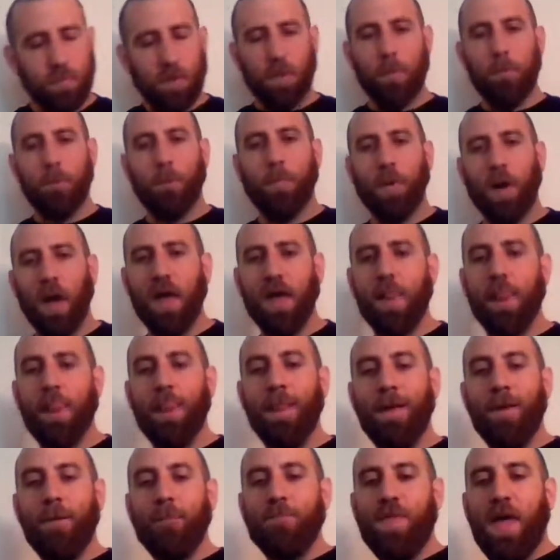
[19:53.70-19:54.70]
But
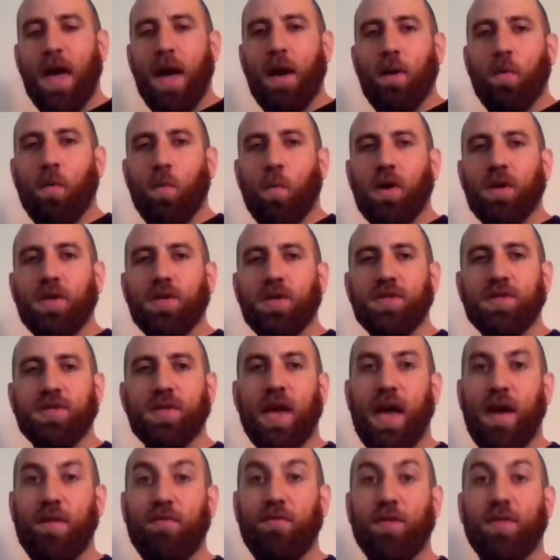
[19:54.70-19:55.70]
that was
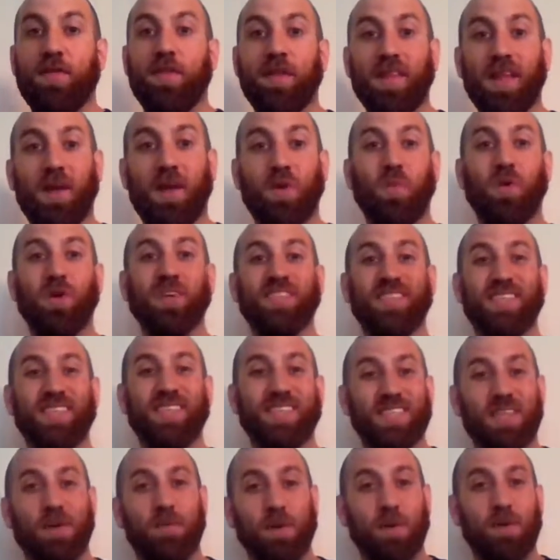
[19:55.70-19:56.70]
everything that was
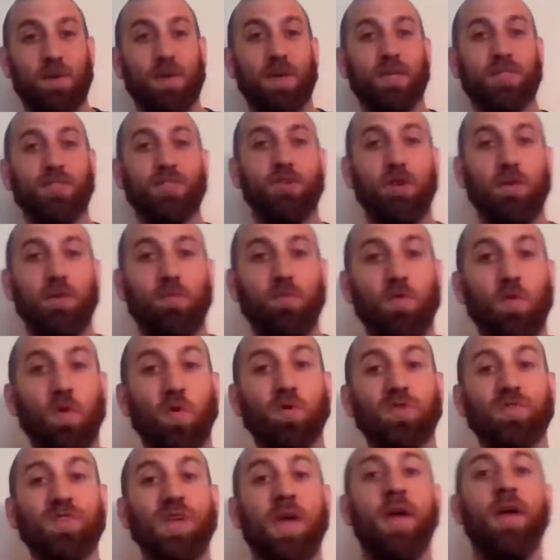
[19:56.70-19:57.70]
WWE Extreme
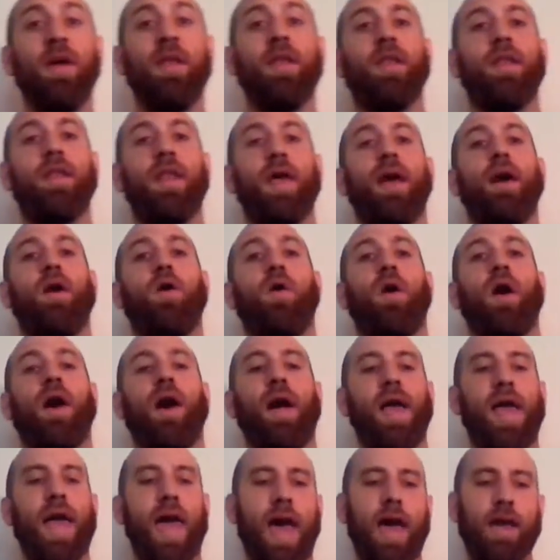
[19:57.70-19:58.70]
Rules. Now,
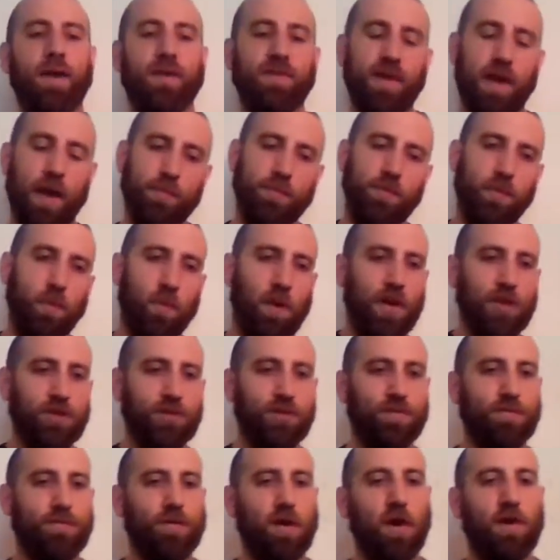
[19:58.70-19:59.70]
I had time to watch
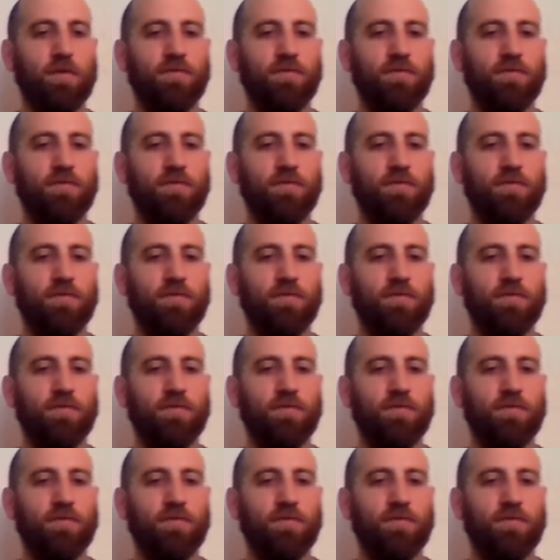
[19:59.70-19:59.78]
Evolve